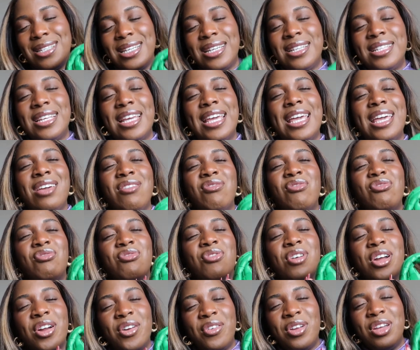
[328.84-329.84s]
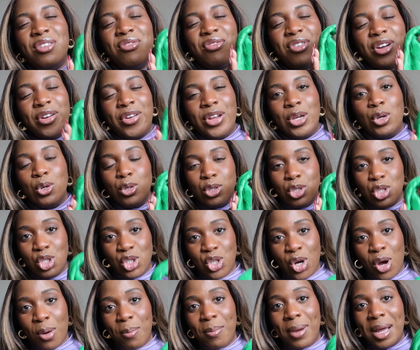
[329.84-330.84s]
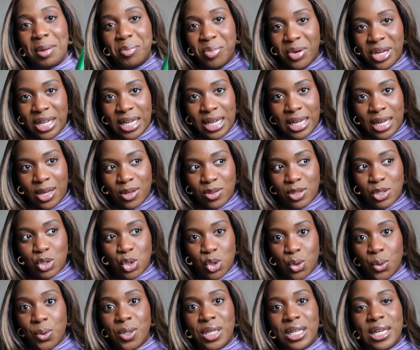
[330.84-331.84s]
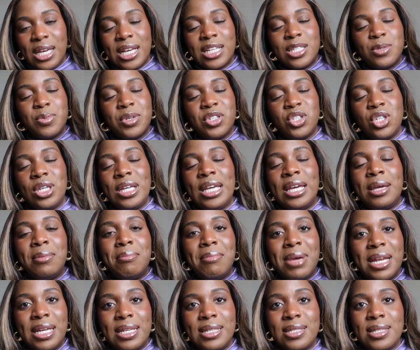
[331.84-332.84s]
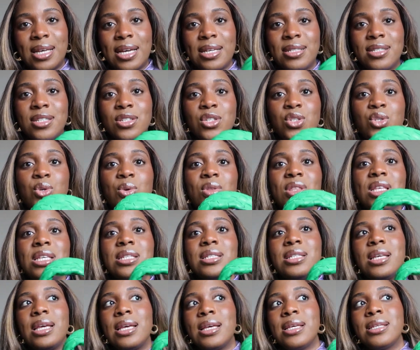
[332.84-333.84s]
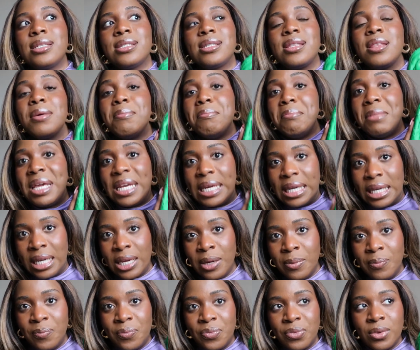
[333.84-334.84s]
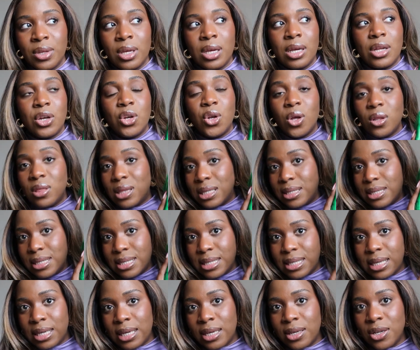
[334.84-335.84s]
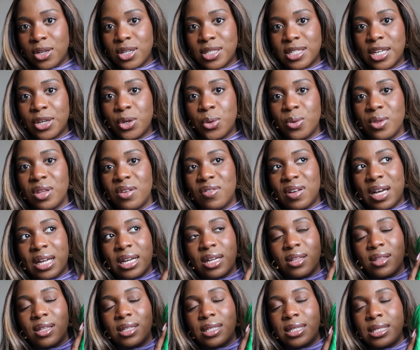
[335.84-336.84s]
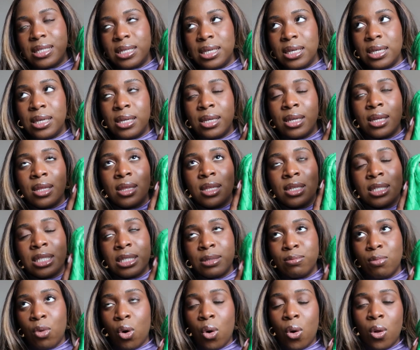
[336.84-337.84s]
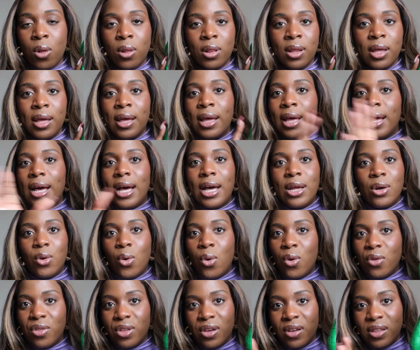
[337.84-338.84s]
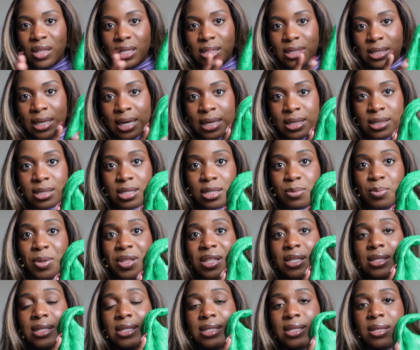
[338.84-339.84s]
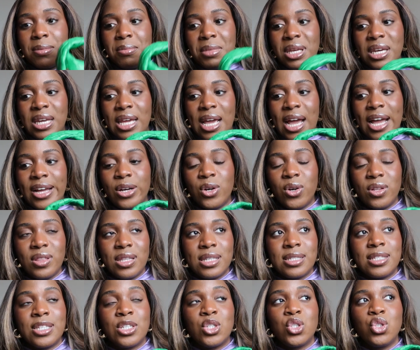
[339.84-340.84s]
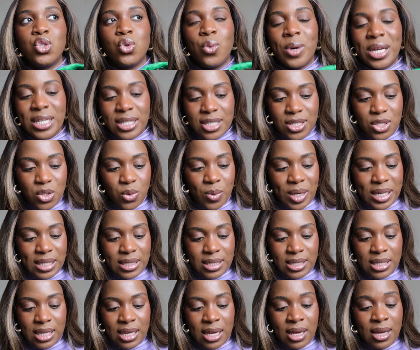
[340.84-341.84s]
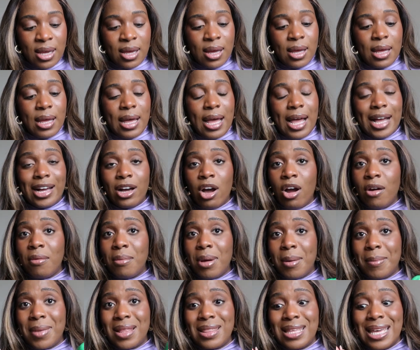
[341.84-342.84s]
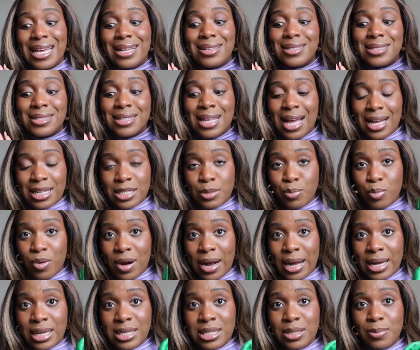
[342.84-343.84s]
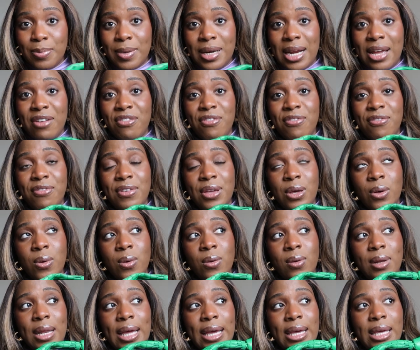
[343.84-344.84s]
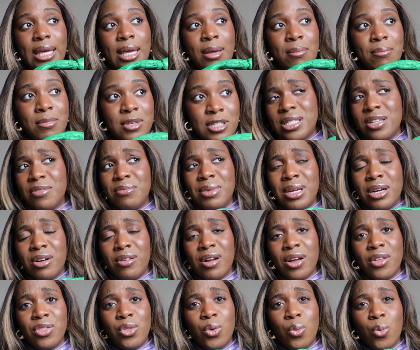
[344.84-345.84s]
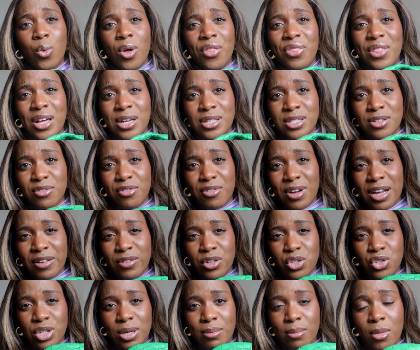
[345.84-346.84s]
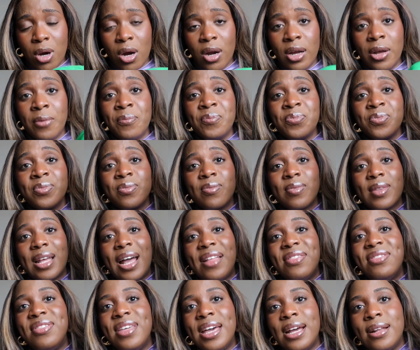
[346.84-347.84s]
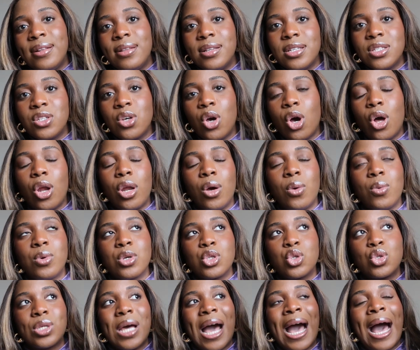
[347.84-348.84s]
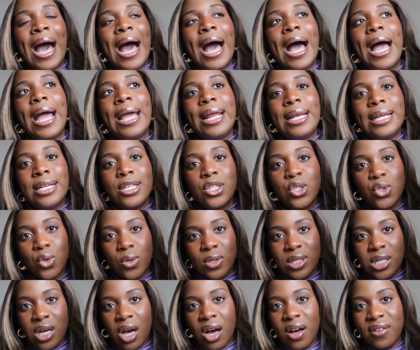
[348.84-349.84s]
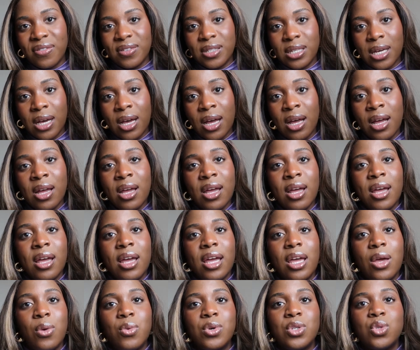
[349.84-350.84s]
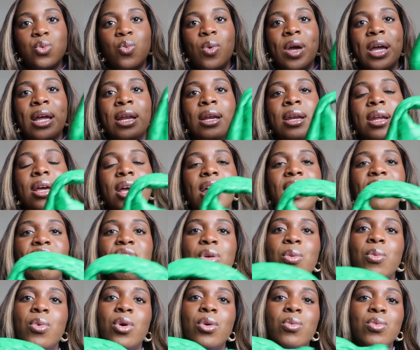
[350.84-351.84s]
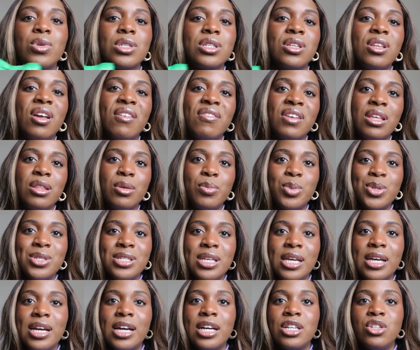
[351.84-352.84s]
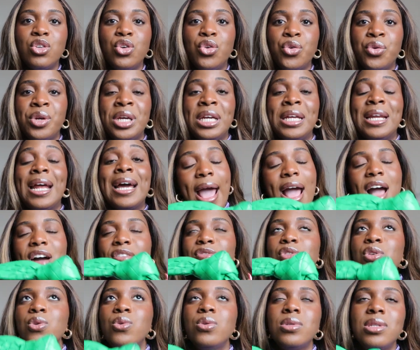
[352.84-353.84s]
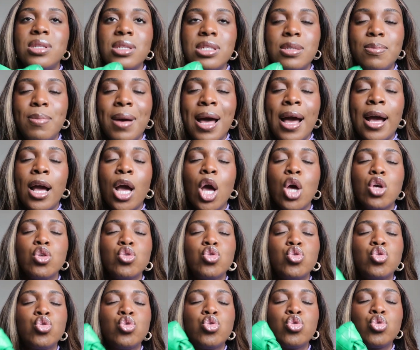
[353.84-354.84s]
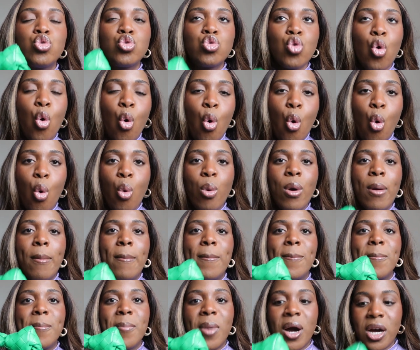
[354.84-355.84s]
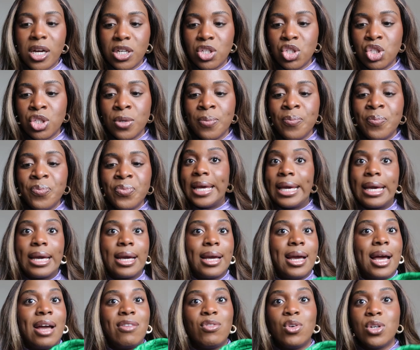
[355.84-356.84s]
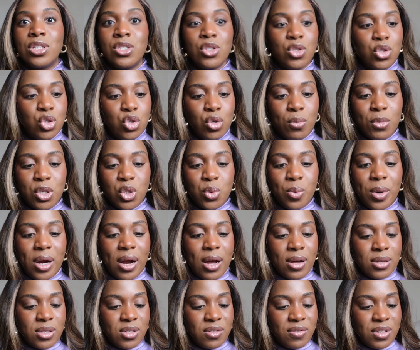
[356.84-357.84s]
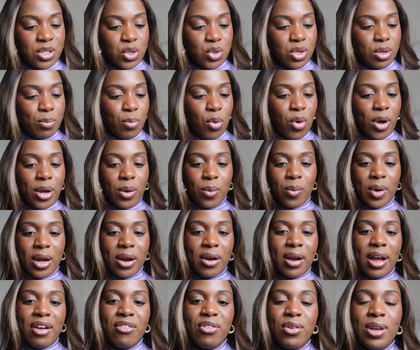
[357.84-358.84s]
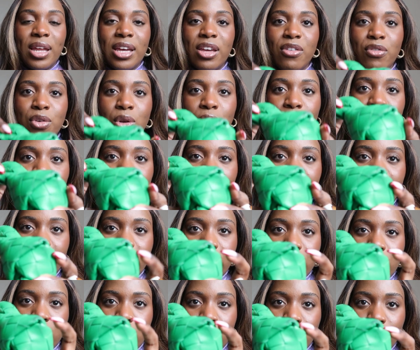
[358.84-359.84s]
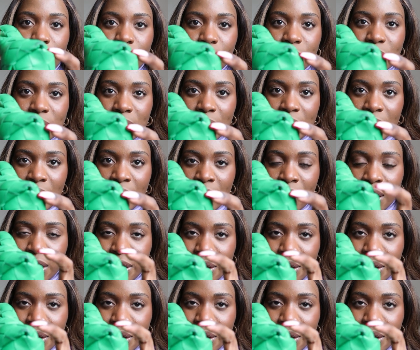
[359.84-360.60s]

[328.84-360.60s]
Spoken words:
did a very, very good job by bringing out the Jodie, especially in many sizes. So this is the mini, not the teen, because I know they've added the teen, the small, and all the other sizes, but this is the mini. I got this in 2020. I can't remember the exact price, but I feel like it must have been around the 1,500 mark. And then this color was highly sought after. It was when everyone was loving the Bottega green. I have used this bag so much. Like, I've gotten so much wear out of it, to the point where I feel like if you look very closely,